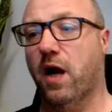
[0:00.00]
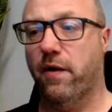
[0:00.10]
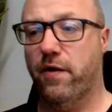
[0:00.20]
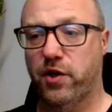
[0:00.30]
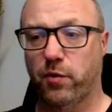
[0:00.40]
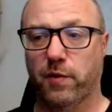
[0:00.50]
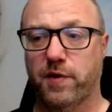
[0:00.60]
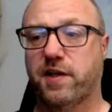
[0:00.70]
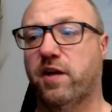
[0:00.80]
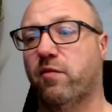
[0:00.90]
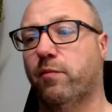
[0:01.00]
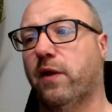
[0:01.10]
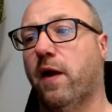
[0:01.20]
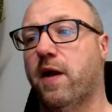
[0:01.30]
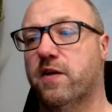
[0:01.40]
How are you doing risk and
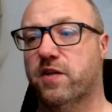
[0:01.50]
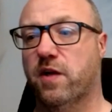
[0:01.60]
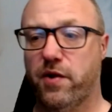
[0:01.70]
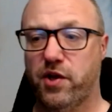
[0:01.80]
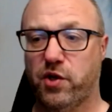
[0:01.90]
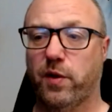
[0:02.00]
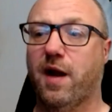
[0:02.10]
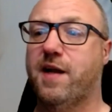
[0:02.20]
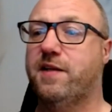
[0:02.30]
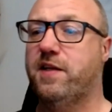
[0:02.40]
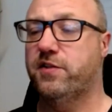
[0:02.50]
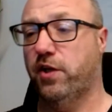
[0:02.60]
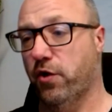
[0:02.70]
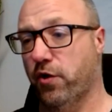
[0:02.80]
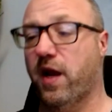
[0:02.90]
compliance? How are you doing IT
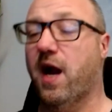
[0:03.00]
security?